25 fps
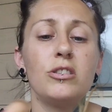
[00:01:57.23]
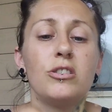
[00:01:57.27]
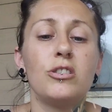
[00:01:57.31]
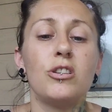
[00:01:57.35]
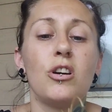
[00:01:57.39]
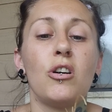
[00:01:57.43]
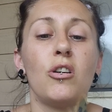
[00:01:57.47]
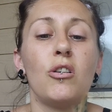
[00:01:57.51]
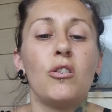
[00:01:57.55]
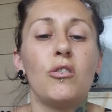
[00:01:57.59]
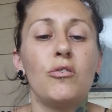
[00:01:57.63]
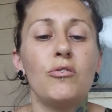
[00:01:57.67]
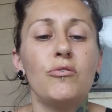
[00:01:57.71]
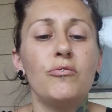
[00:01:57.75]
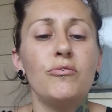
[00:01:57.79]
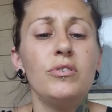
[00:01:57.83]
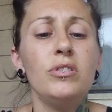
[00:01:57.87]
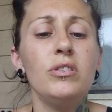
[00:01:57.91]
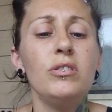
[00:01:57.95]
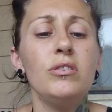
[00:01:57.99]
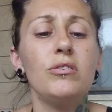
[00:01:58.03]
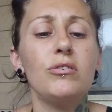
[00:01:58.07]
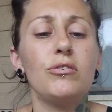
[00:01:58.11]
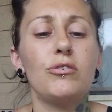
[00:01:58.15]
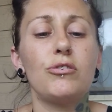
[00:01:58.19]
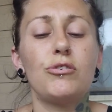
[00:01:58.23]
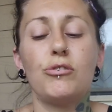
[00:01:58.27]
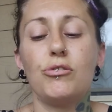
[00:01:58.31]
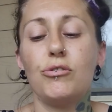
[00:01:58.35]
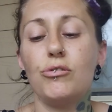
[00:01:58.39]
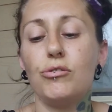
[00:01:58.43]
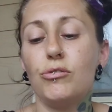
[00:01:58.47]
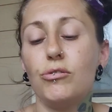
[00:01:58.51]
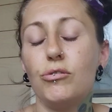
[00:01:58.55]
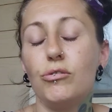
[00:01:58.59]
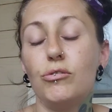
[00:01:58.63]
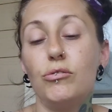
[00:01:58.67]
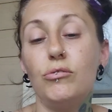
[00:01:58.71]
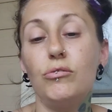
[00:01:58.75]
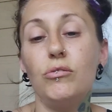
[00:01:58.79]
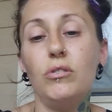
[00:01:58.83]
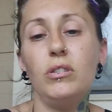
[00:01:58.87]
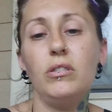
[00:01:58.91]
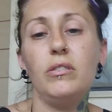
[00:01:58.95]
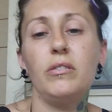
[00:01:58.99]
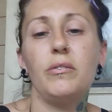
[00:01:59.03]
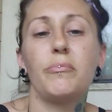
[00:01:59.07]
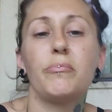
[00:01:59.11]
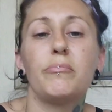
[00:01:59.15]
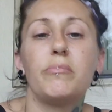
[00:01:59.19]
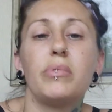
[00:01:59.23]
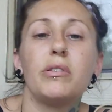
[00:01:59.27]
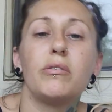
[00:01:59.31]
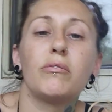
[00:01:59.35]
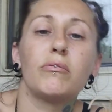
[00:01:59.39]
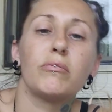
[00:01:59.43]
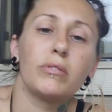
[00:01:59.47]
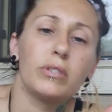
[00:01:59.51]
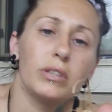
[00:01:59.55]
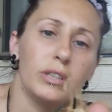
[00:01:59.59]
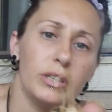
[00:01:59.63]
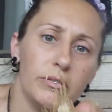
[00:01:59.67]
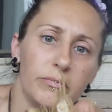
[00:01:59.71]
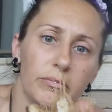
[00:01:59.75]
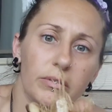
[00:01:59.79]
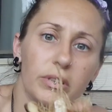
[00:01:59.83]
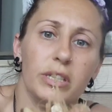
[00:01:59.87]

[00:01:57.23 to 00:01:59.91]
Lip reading: known to be really,